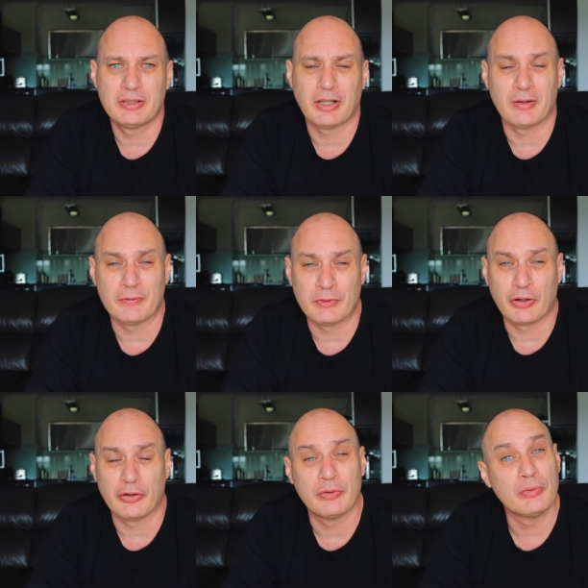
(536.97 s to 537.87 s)
that I'm
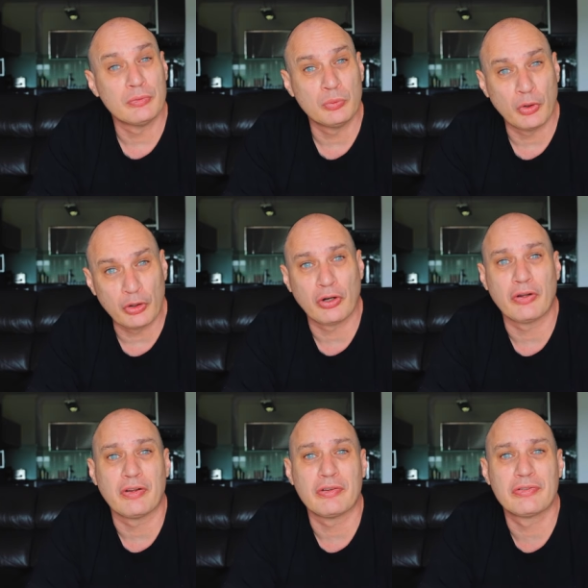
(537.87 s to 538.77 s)
gonna work
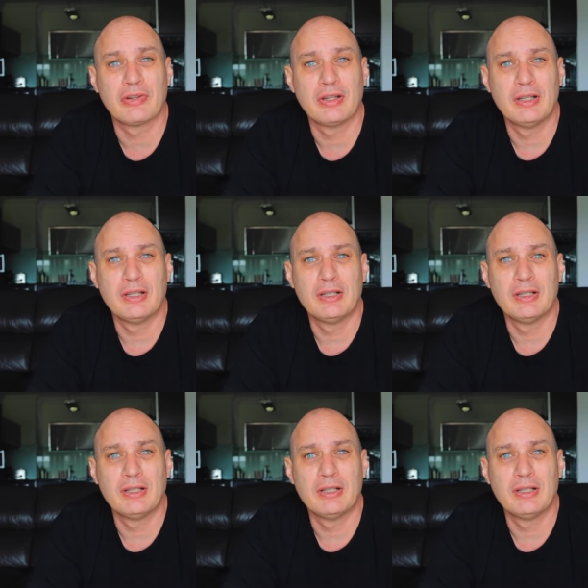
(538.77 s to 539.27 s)
on this